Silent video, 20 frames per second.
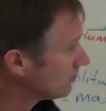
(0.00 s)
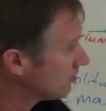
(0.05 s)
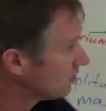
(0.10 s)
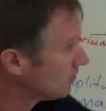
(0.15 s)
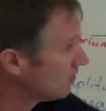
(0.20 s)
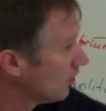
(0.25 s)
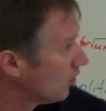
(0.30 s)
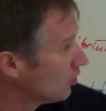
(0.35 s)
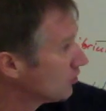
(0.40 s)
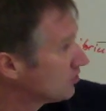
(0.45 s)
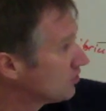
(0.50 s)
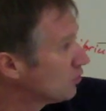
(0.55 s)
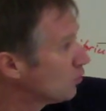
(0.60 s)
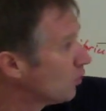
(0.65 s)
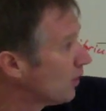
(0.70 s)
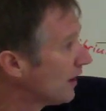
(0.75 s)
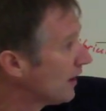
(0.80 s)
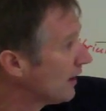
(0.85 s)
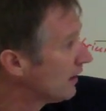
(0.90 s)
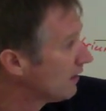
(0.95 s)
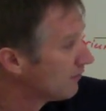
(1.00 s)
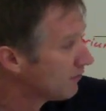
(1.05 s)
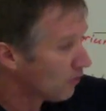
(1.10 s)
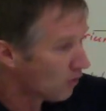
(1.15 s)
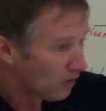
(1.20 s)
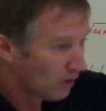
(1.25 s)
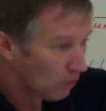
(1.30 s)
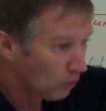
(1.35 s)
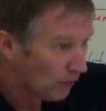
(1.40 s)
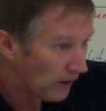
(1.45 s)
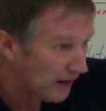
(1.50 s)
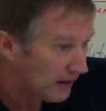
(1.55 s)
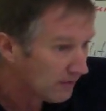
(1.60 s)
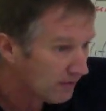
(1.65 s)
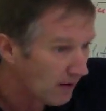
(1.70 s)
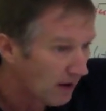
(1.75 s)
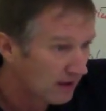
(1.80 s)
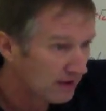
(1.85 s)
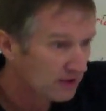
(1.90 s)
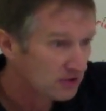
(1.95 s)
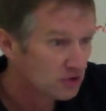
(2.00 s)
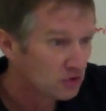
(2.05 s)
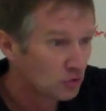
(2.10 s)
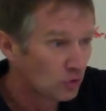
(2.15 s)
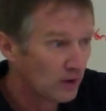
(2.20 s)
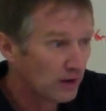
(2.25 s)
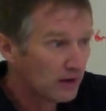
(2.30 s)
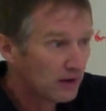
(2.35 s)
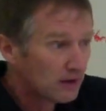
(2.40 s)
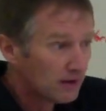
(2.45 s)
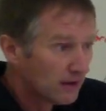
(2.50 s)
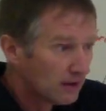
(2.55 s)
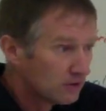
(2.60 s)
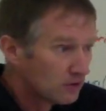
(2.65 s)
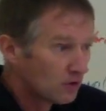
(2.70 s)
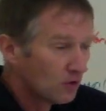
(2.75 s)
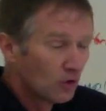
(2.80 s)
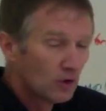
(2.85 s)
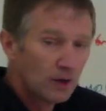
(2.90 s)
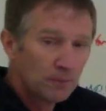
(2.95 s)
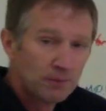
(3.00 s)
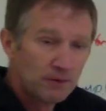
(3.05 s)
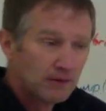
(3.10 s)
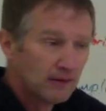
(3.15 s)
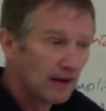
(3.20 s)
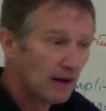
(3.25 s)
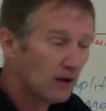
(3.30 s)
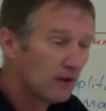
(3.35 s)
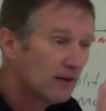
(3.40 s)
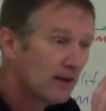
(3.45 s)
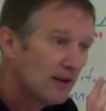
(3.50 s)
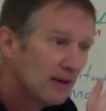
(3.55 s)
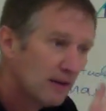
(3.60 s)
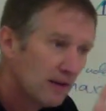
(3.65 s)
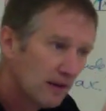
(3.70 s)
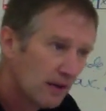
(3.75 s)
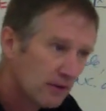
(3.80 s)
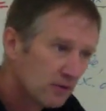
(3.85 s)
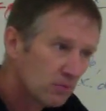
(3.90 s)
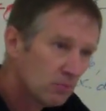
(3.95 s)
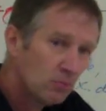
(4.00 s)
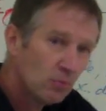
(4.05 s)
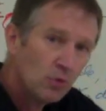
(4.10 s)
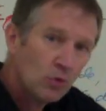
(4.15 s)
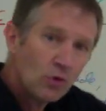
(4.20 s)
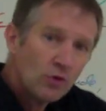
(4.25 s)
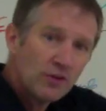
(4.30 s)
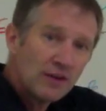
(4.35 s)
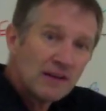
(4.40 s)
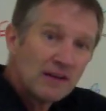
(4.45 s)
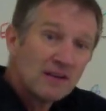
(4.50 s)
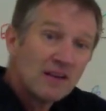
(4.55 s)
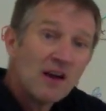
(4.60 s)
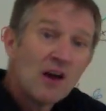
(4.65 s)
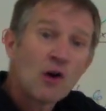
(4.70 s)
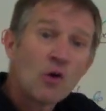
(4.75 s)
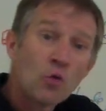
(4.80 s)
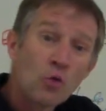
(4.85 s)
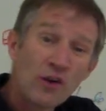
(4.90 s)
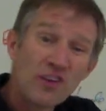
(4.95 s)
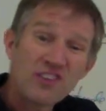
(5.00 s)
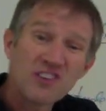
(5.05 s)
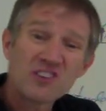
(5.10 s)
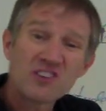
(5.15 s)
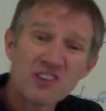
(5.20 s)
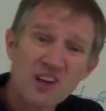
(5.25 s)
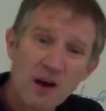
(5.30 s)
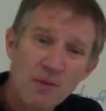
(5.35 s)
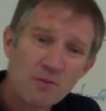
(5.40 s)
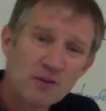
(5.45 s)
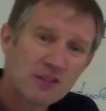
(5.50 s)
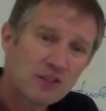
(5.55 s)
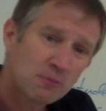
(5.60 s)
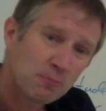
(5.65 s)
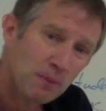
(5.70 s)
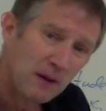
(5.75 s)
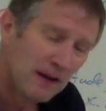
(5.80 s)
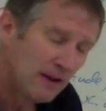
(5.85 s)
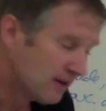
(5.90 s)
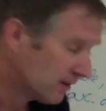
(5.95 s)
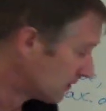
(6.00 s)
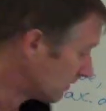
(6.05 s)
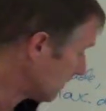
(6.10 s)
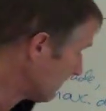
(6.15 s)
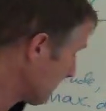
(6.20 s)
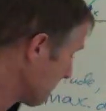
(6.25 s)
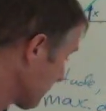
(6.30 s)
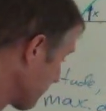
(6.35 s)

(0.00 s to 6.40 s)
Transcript: as an ocean wave or a wave on a string as you're going up and down, it's moving with some speed.